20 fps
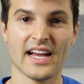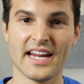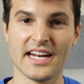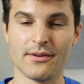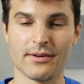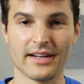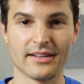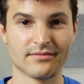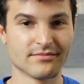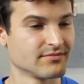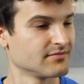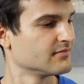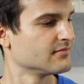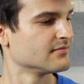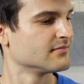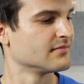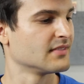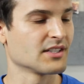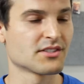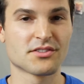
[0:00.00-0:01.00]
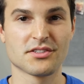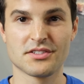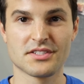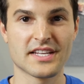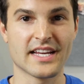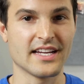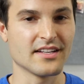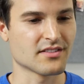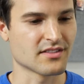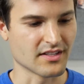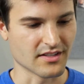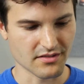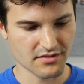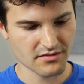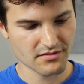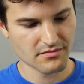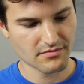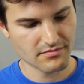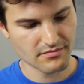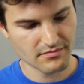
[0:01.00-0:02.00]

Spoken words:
Anyway, let's just taste this.